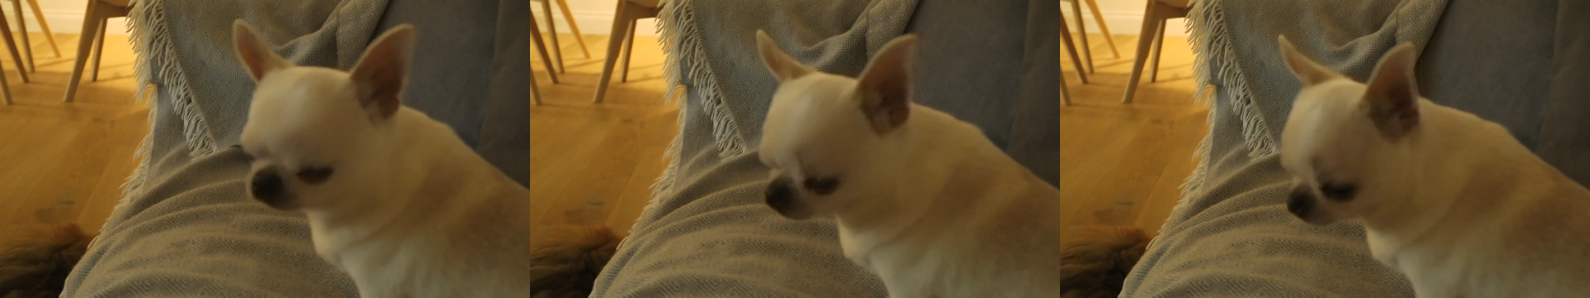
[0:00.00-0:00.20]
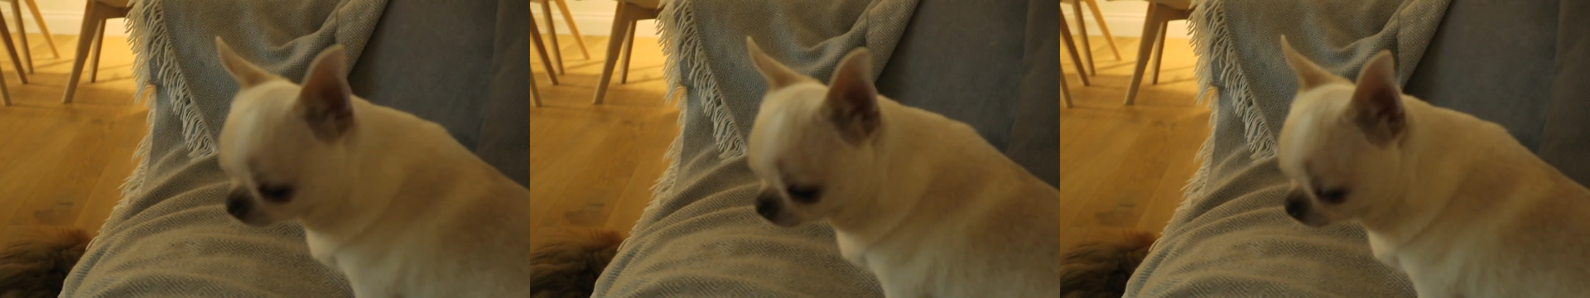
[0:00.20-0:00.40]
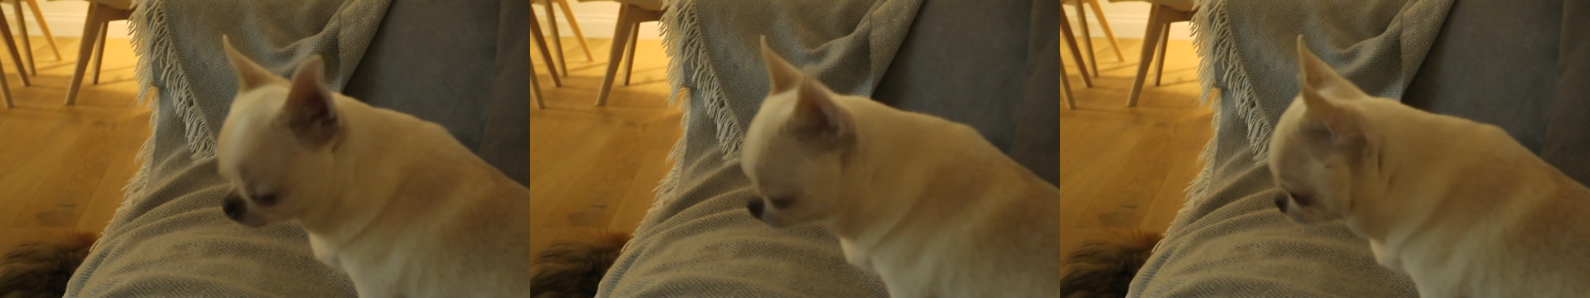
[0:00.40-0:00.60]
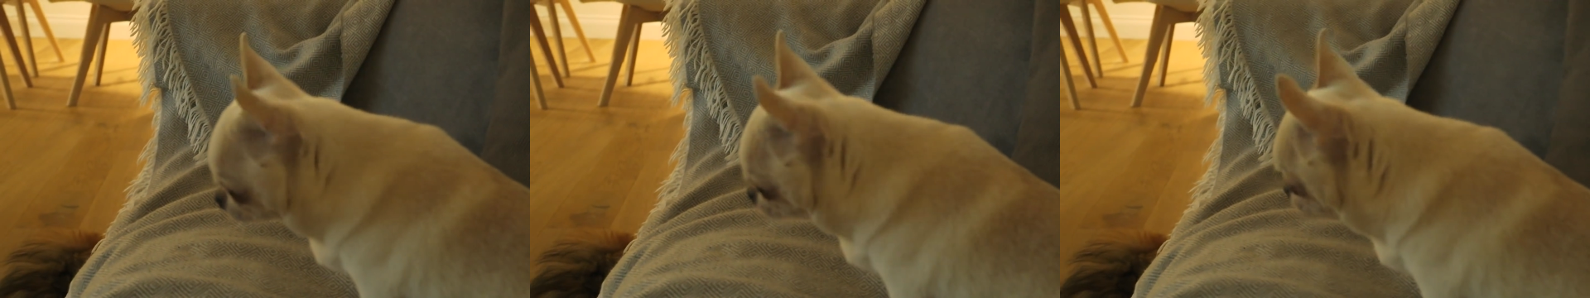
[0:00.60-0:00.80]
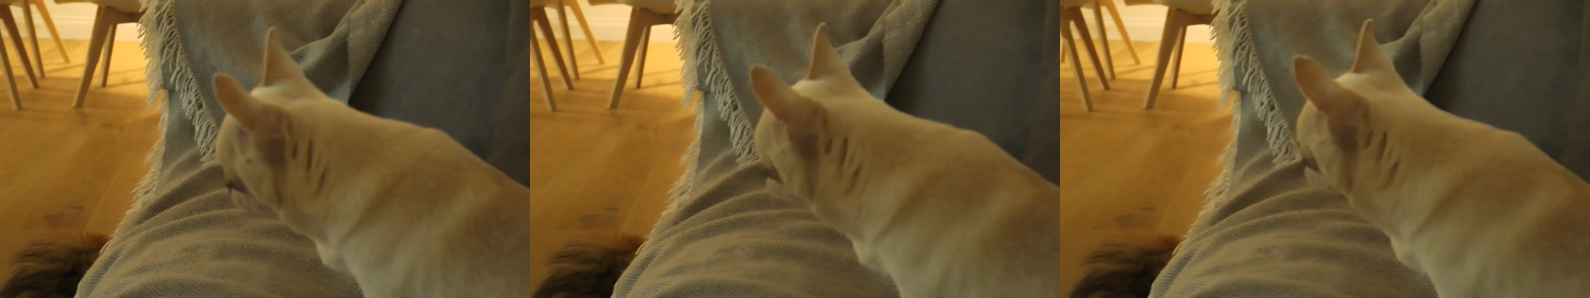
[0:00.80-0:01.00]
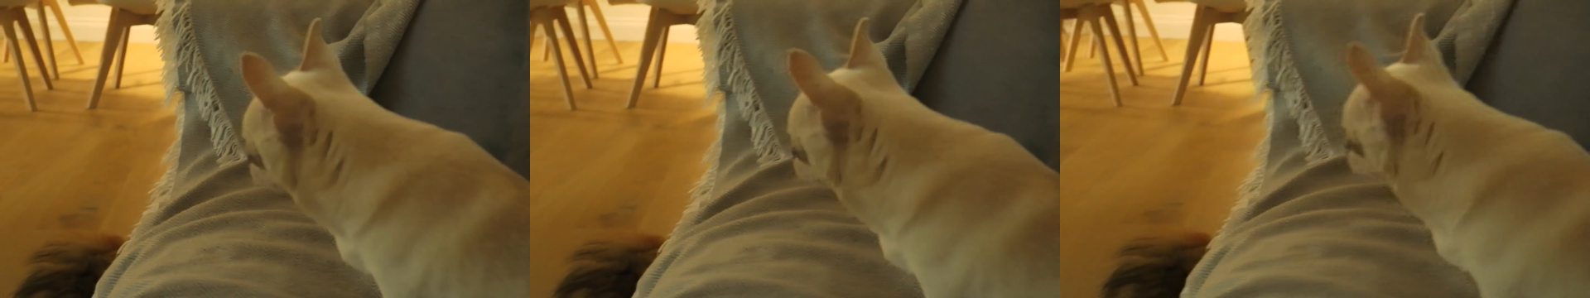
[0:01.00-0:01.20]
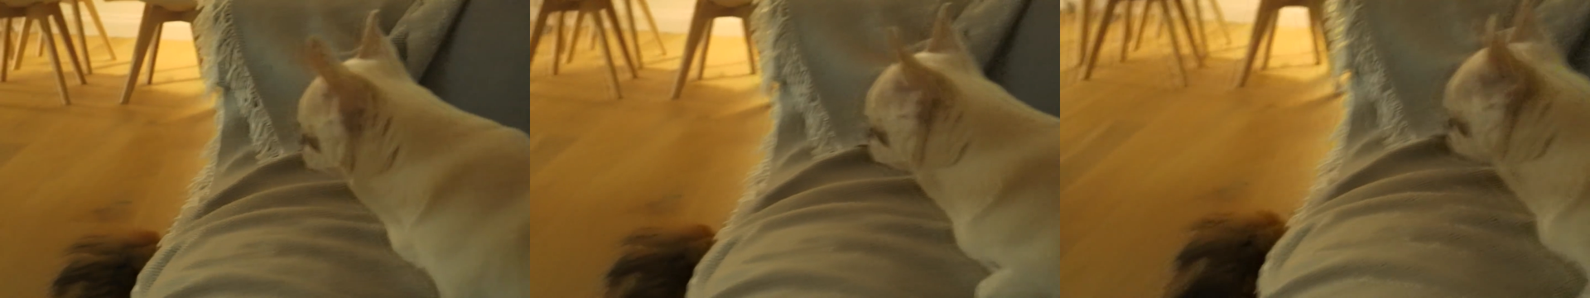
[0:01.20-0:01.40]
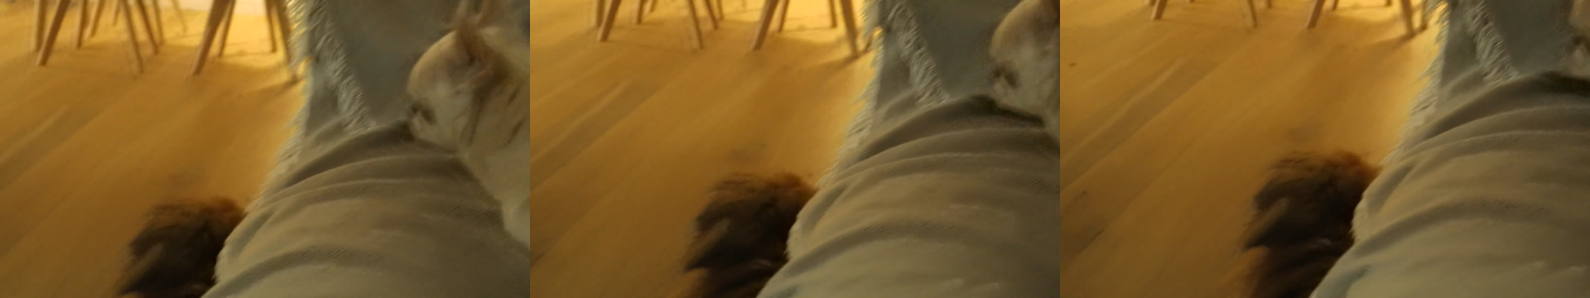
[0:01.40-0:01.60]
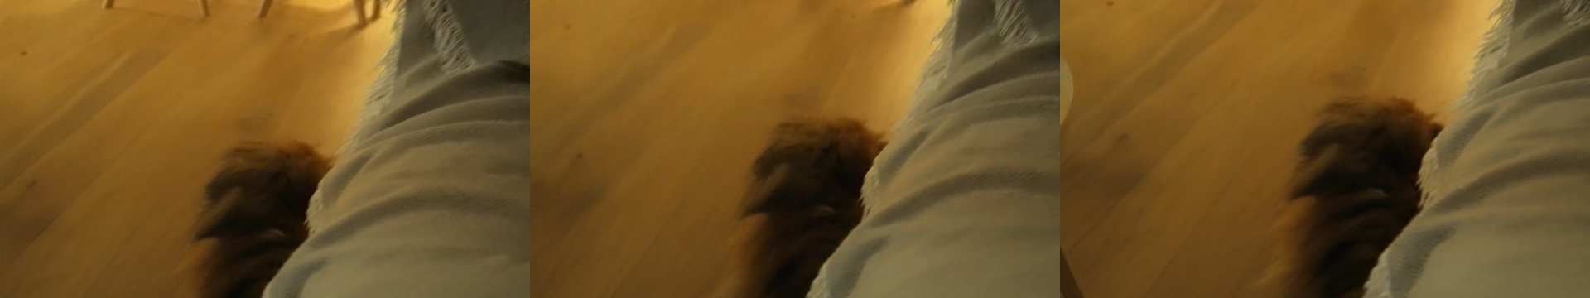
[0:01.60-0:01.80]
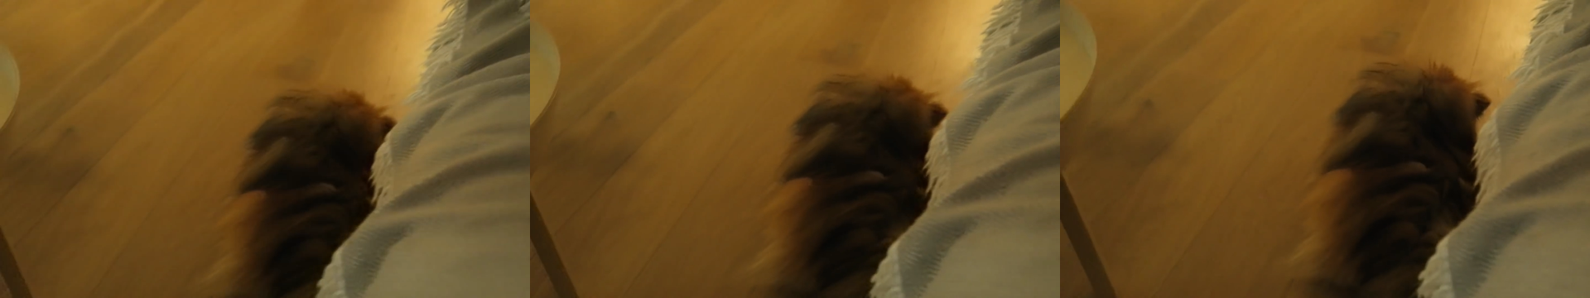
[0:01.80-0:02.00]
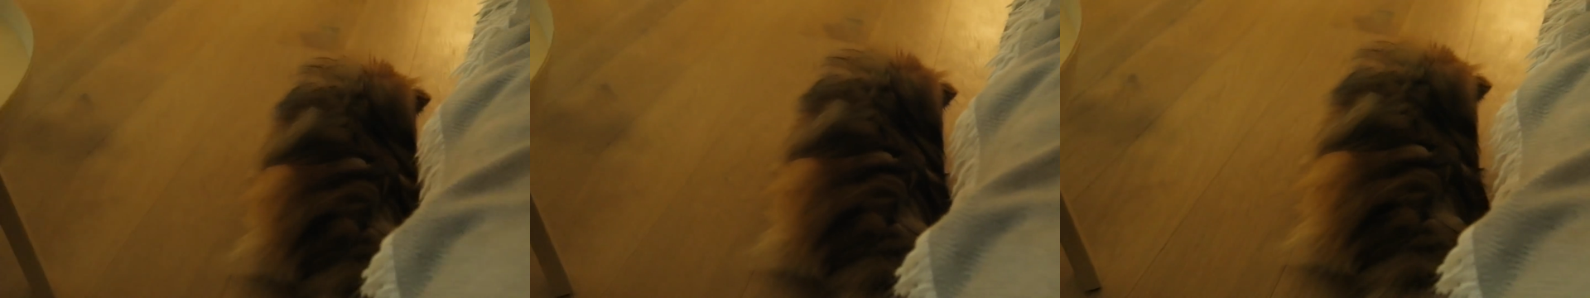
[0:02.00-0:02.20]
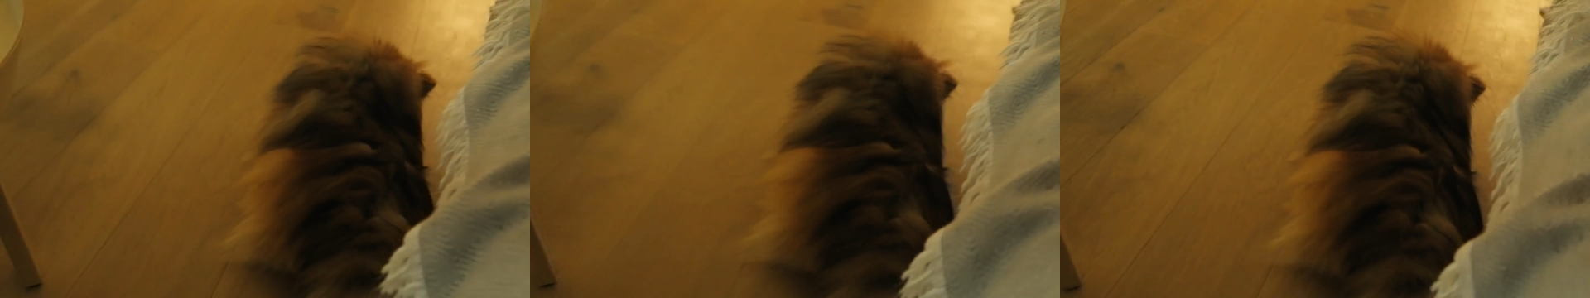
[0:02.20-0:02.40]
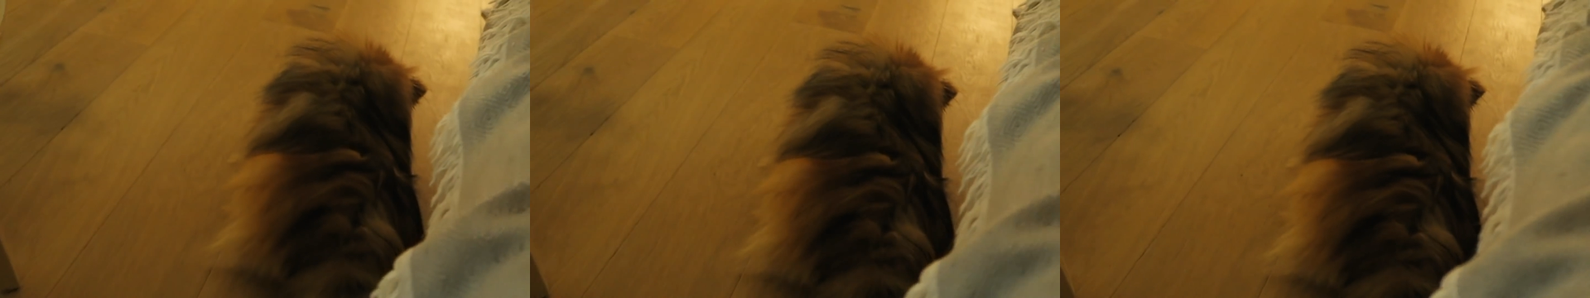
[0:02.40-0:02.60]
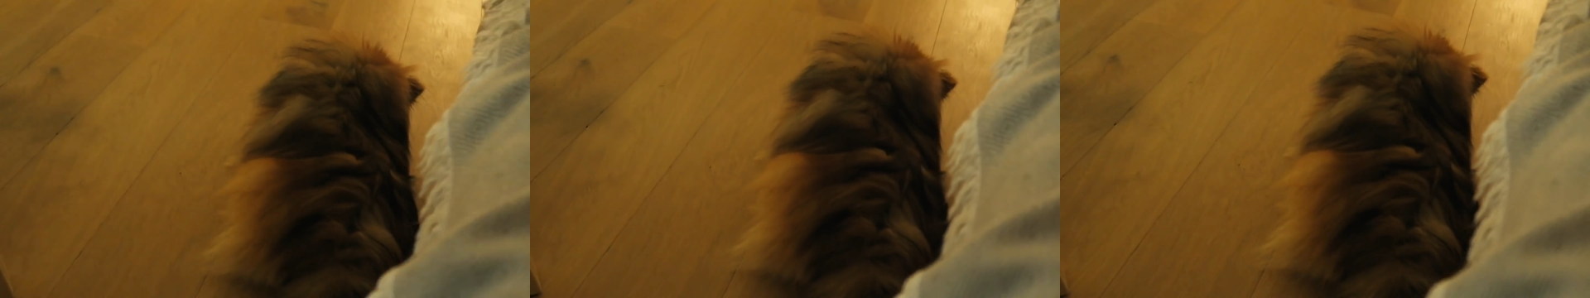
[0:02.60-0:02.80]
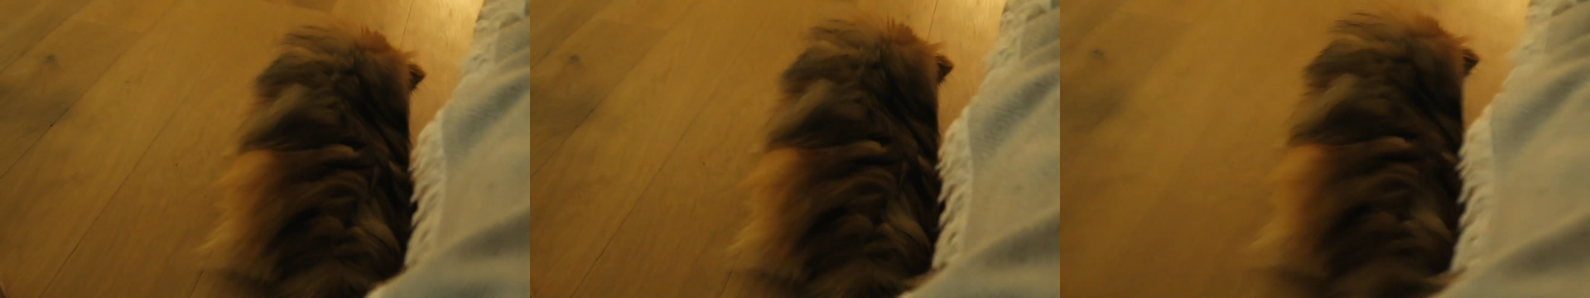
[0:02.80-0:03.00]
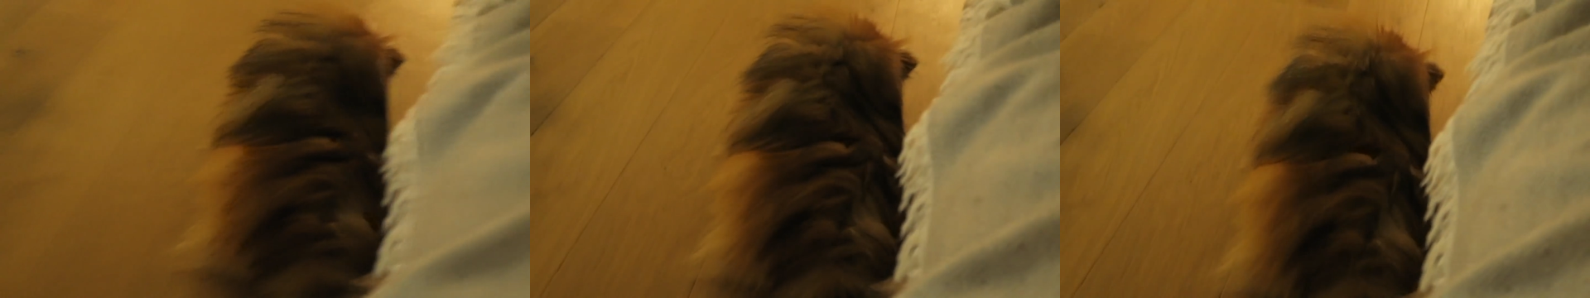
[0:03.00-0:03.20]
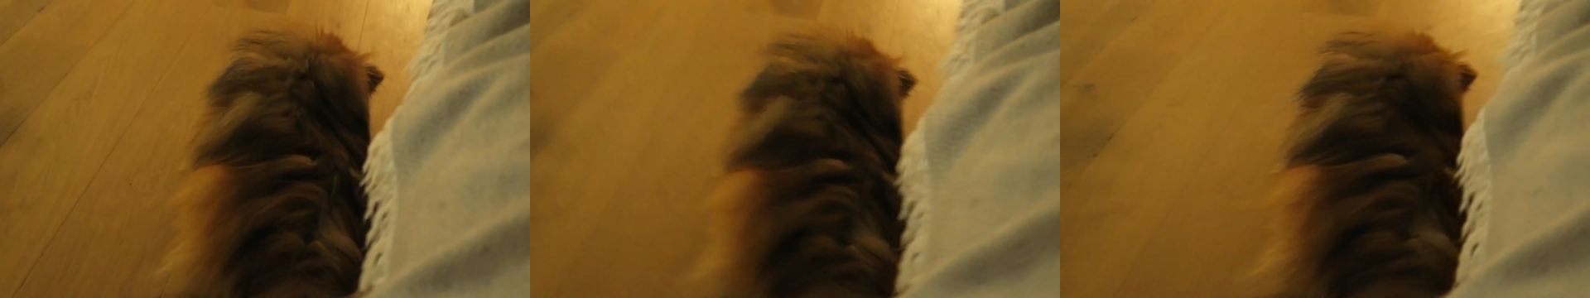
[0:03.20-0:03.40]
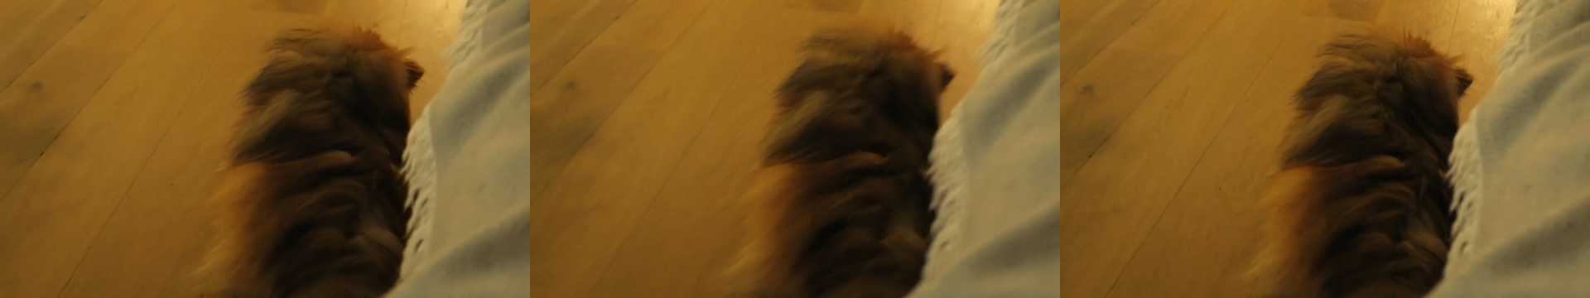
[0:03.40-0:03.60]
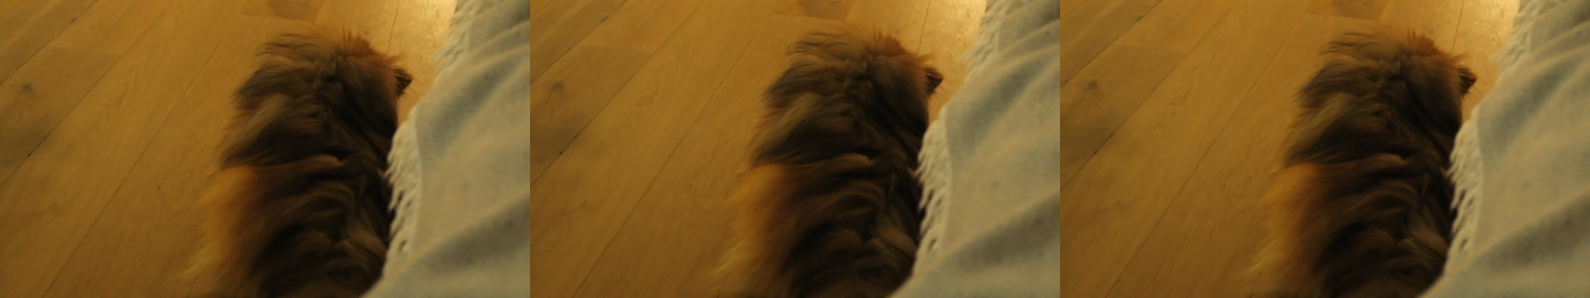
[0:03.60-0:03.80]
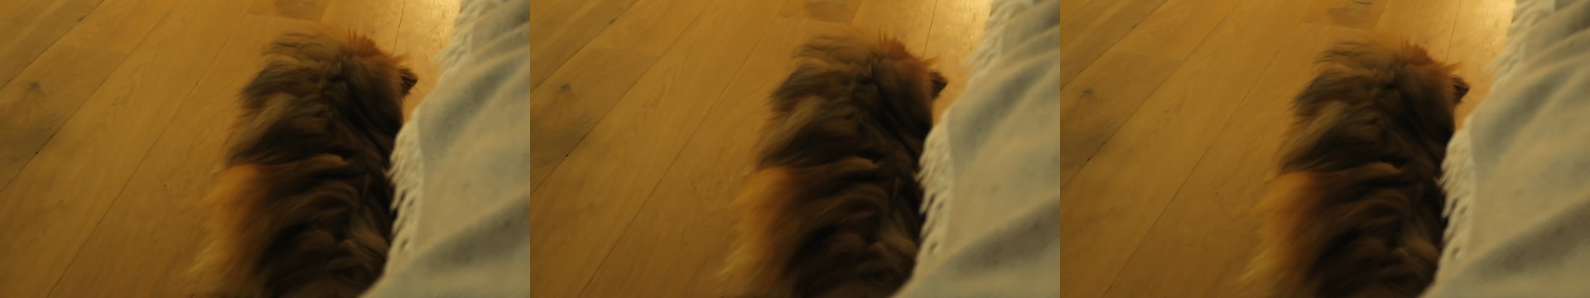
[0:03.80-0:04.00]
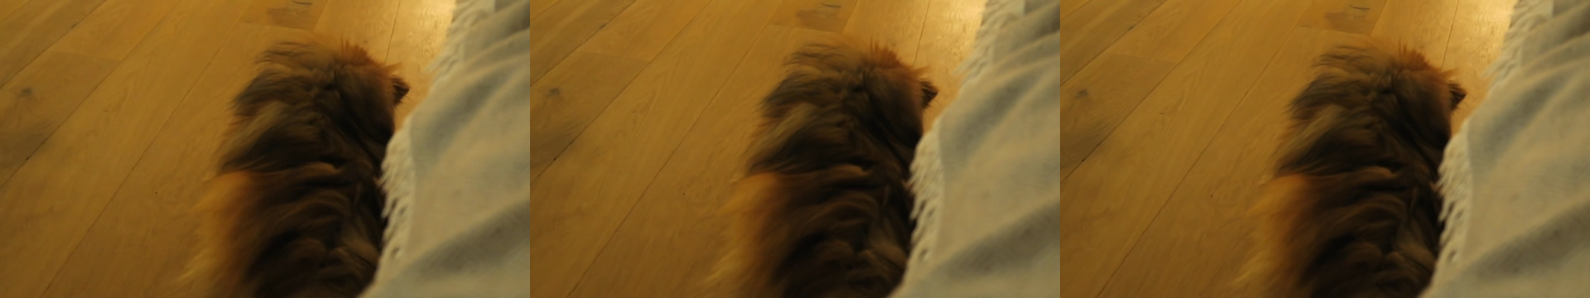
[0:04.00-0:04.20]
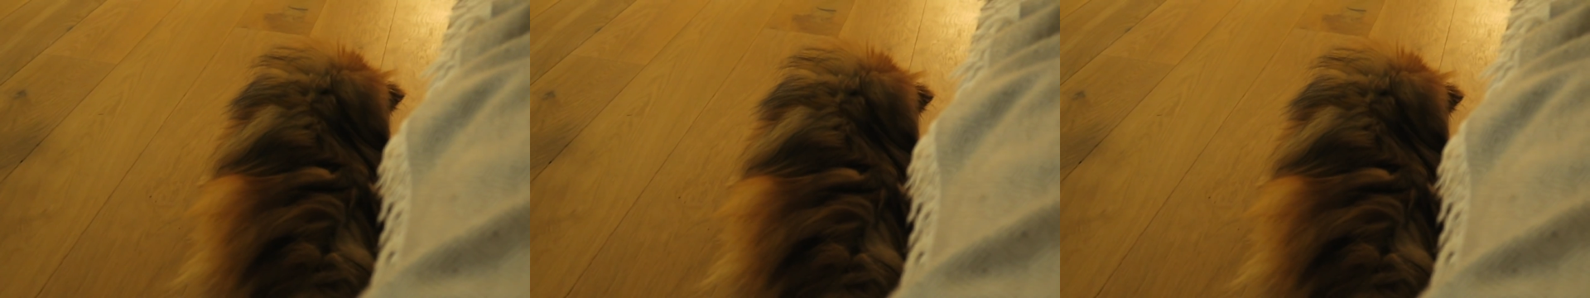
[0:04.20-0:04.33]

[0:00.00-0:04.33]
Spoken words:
Nobody's mouth can be seen.